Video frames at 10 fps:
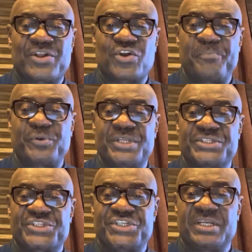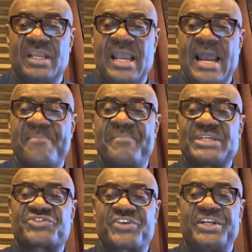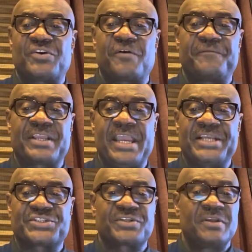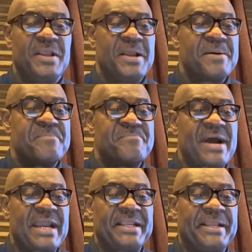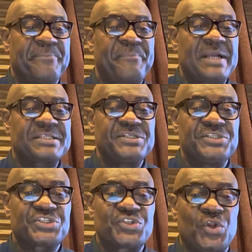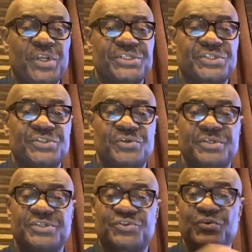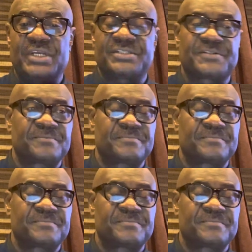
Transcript: competency and mastering of the case by imparting this knowledge to the student.